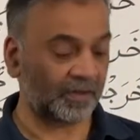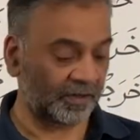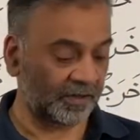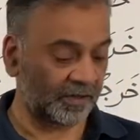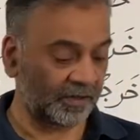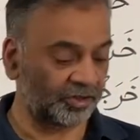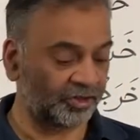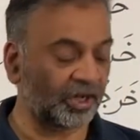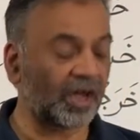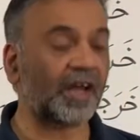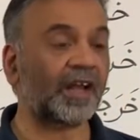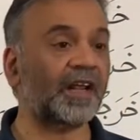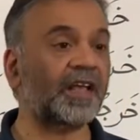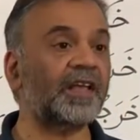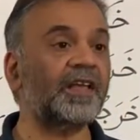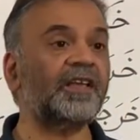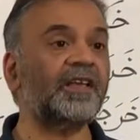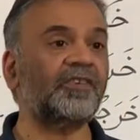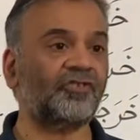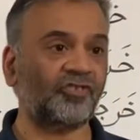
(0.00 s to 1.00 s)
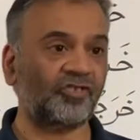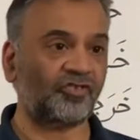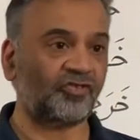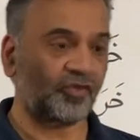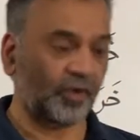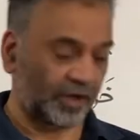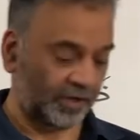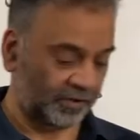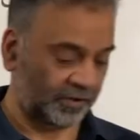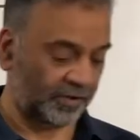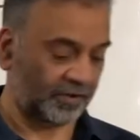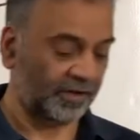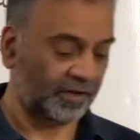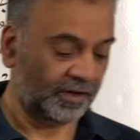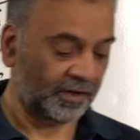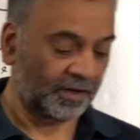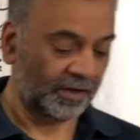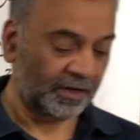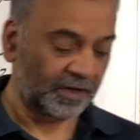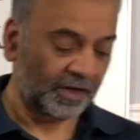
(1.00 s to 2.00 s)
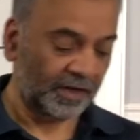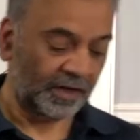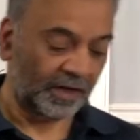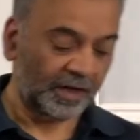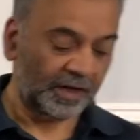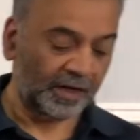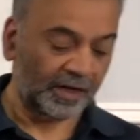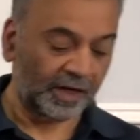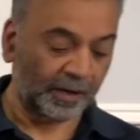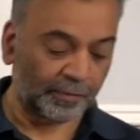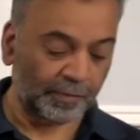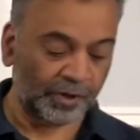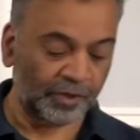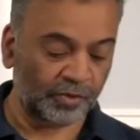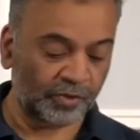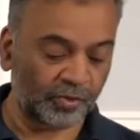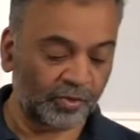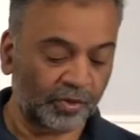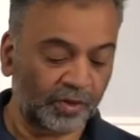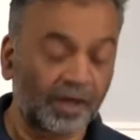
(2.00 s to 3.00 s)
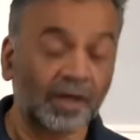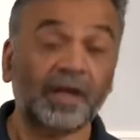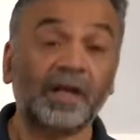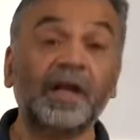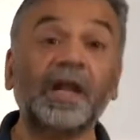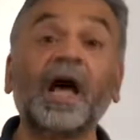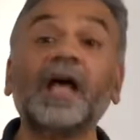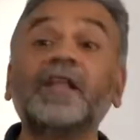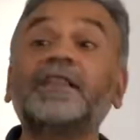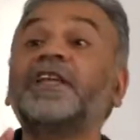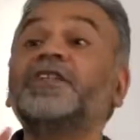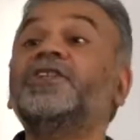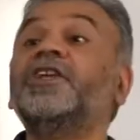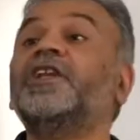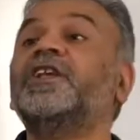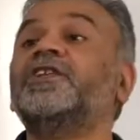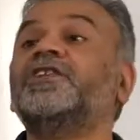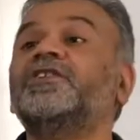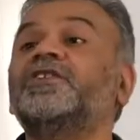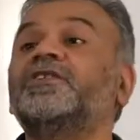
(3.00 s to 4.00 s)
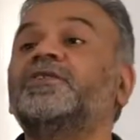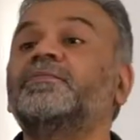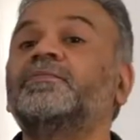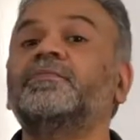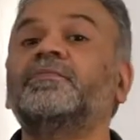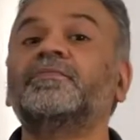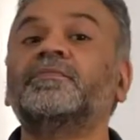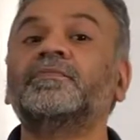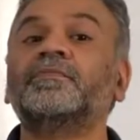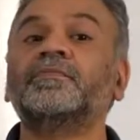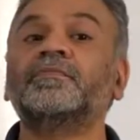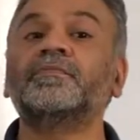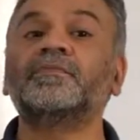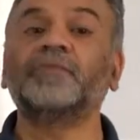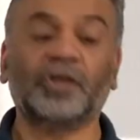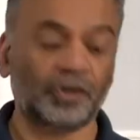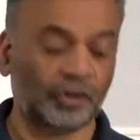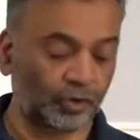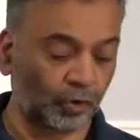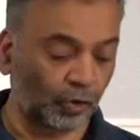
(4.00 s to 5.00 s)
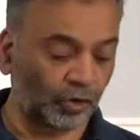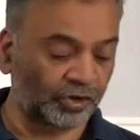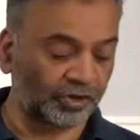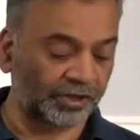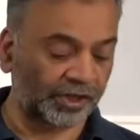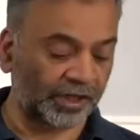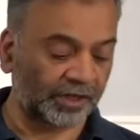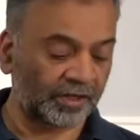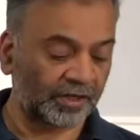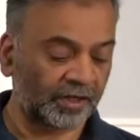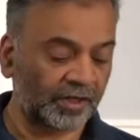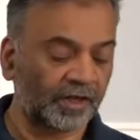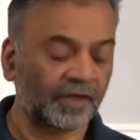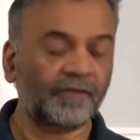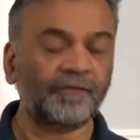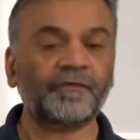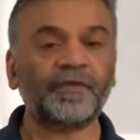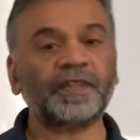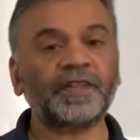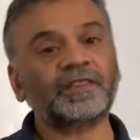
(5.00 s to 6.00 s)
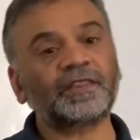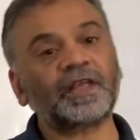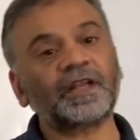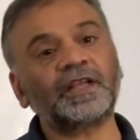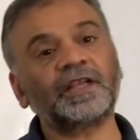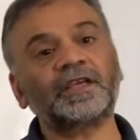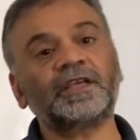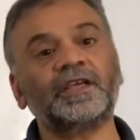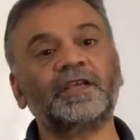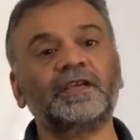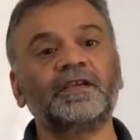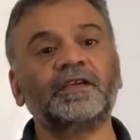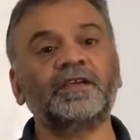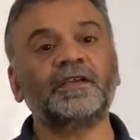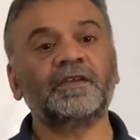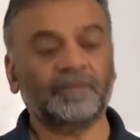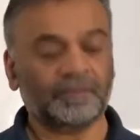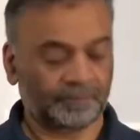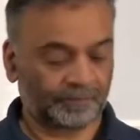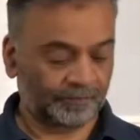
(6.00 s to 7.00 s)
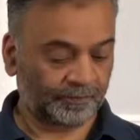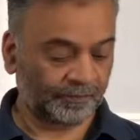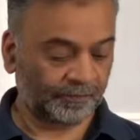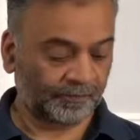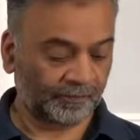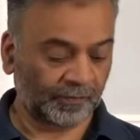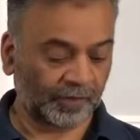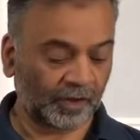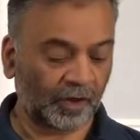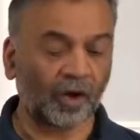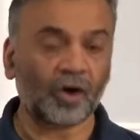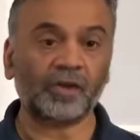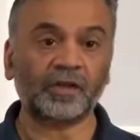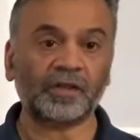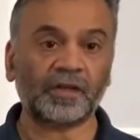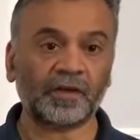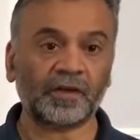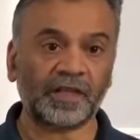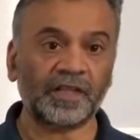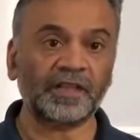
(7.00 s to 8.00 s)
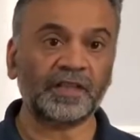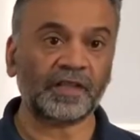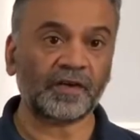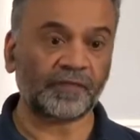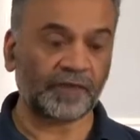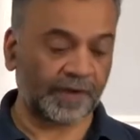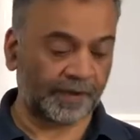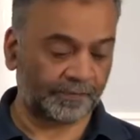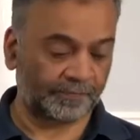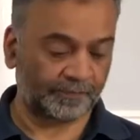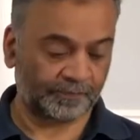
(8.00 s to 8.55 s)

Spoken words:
shari, street. Number 2, la tajlis, don't sit, fit tariqi, in the way.